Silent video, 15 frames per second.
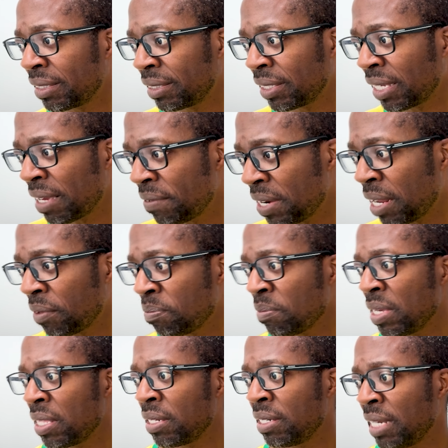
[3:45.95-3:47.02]
It's given out
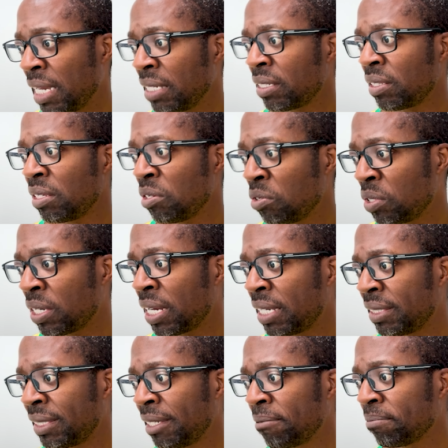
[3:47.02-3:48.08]
me the date, the
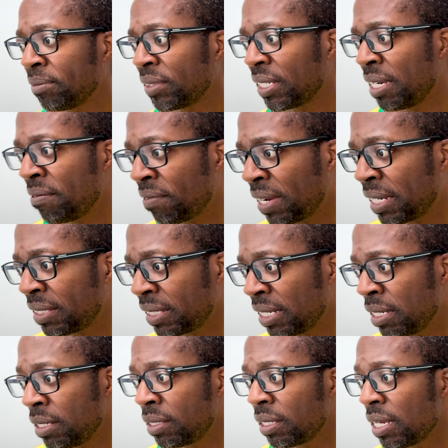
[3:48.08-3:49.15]
organizer,
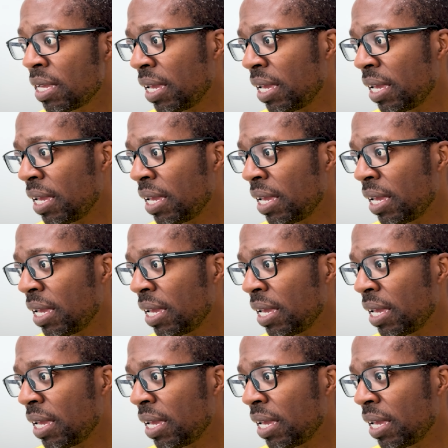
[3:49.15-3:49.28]
invitees.